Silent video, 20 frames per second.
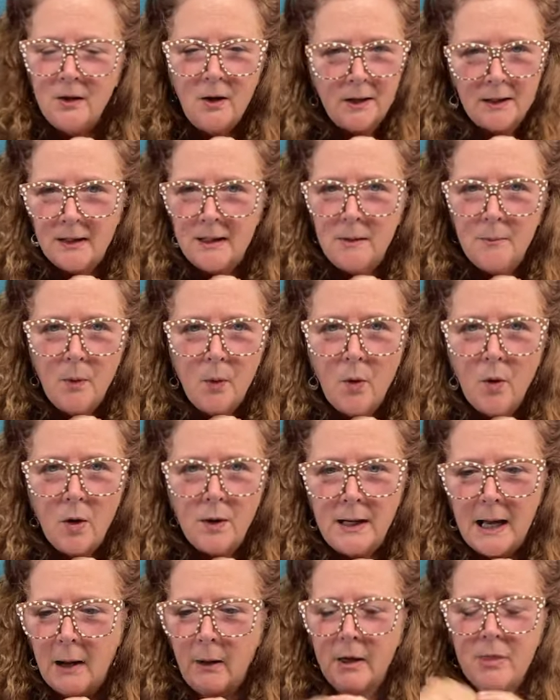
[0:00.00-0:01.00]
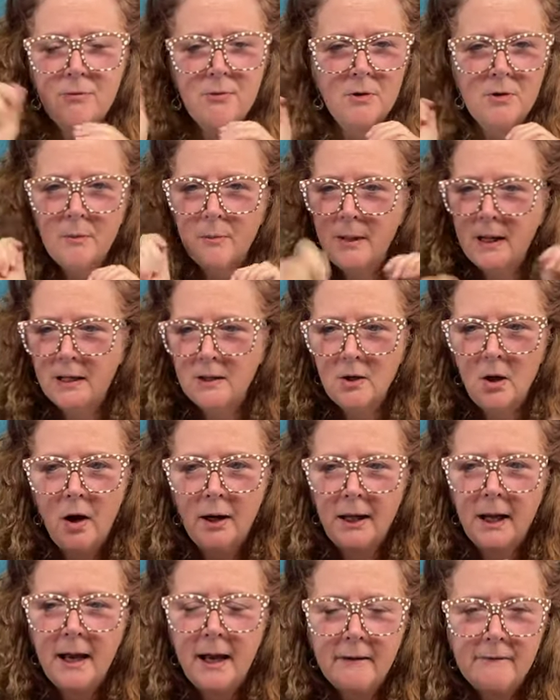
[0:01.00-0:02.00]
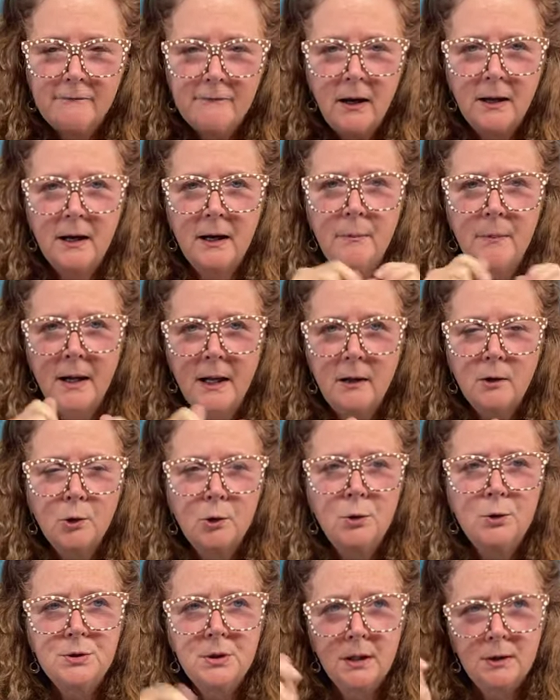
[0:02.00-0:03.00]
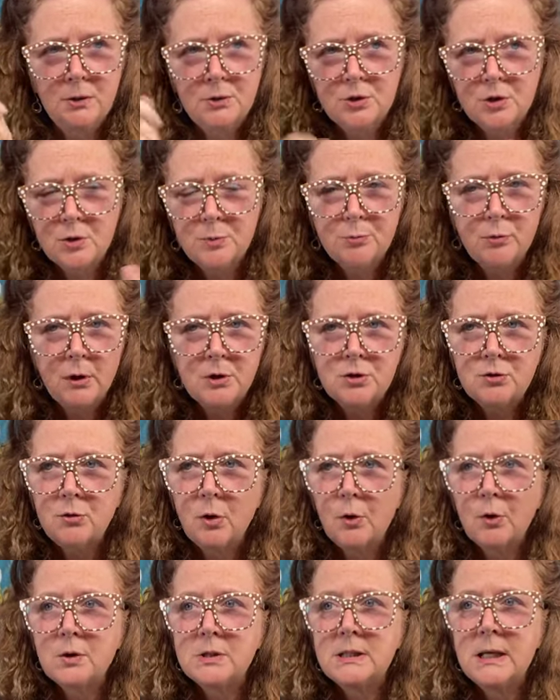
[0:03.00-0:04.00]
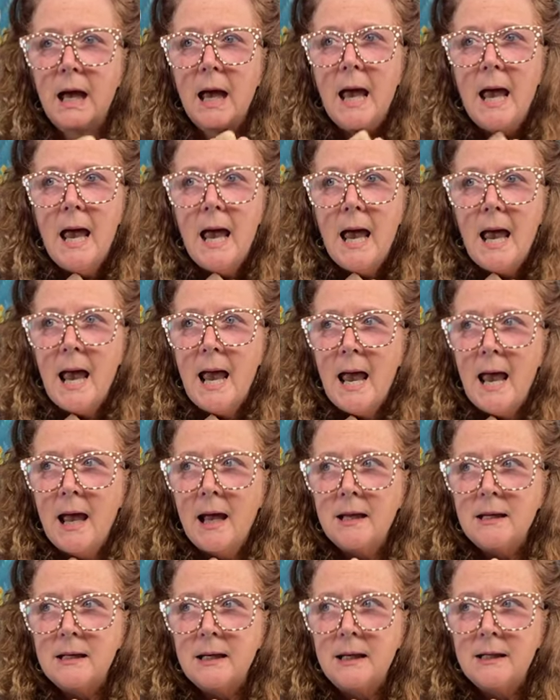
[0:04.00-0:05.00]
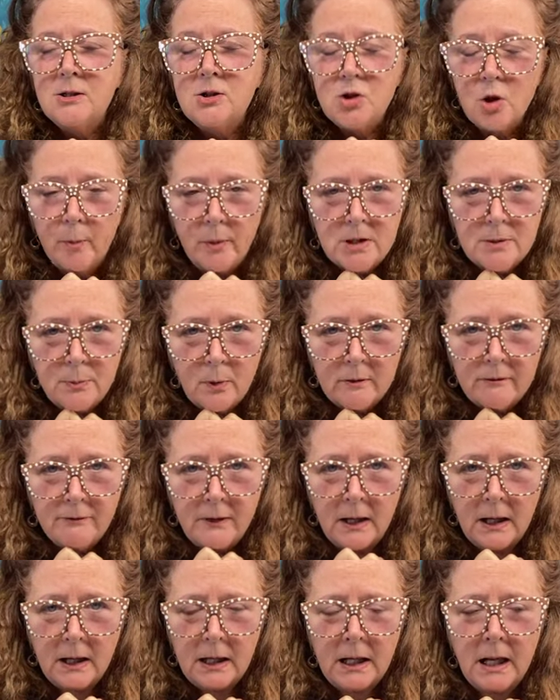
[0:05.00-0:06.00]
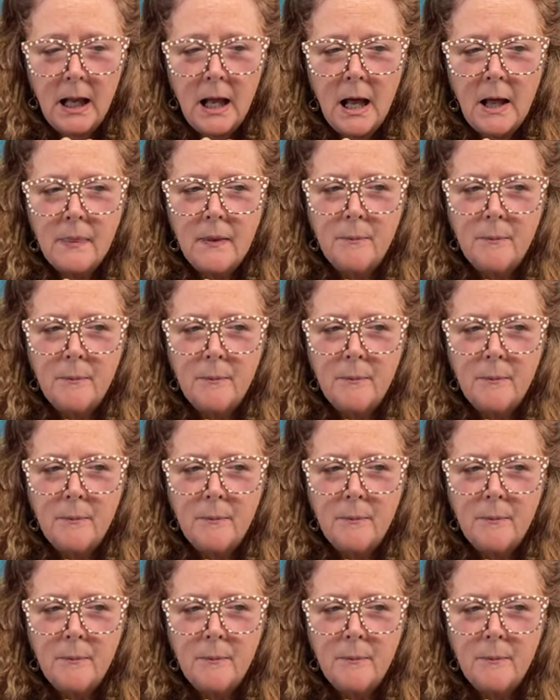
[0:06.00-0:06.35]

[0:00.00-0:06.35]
Not anymore. Now I throw the paint on. I have fun. I paint loose. I use just brush strokes. And it's so much more fun.